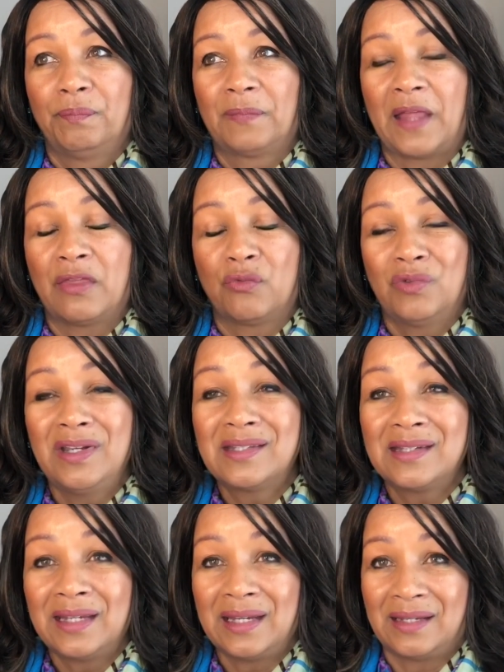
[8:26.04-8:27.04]
and the
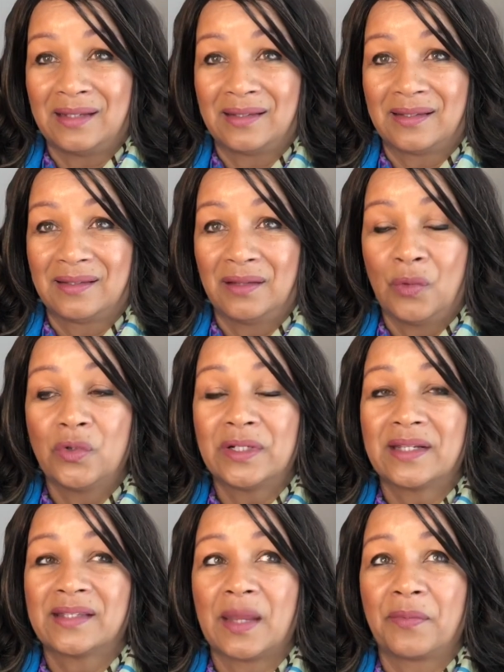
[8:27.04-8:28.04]
reason is they won't
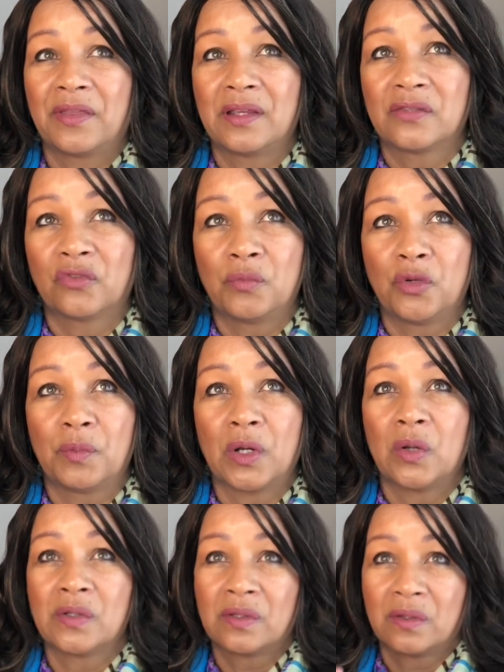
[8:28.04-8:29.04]
accept things from you
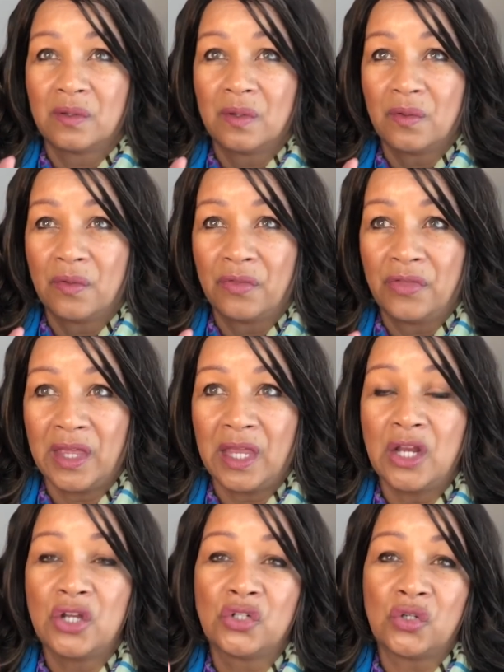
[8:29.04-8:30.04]
because
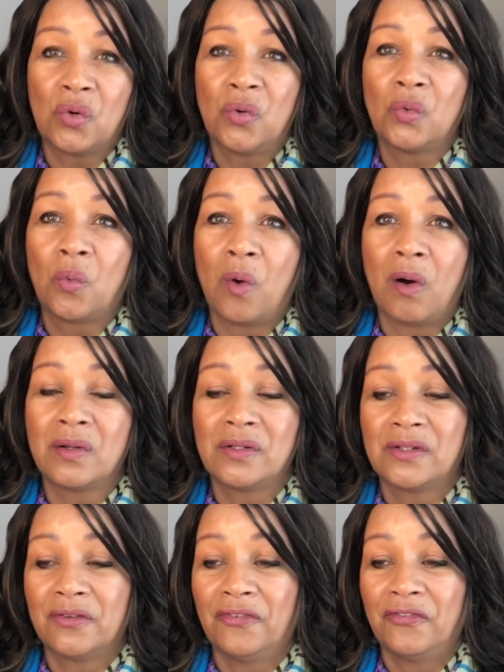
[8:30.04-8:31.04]
they don't want
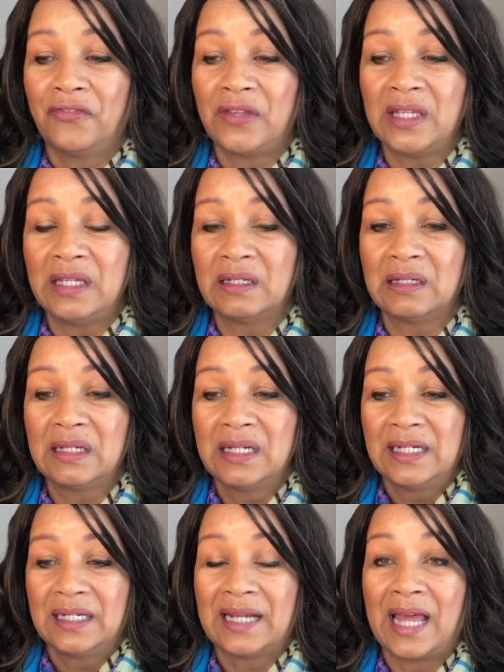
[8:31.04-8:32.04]
to feel
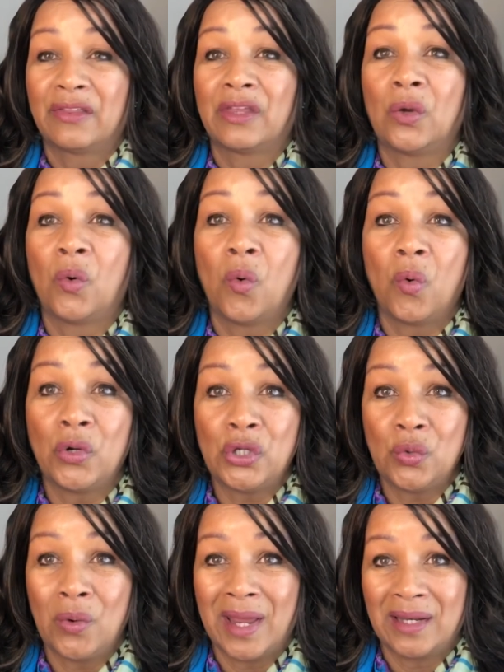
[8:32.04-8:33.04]
like they owe
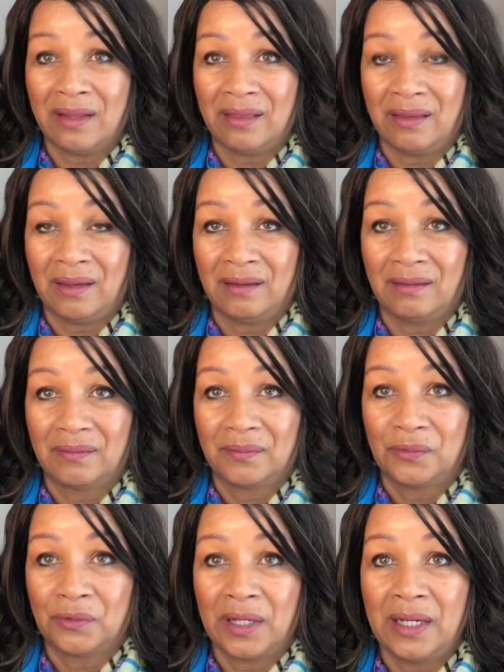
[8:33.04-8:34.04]
you anything,
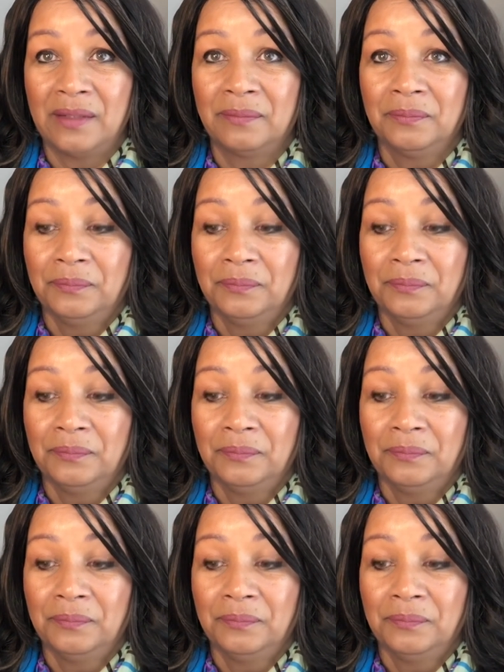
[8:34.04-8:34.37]
right?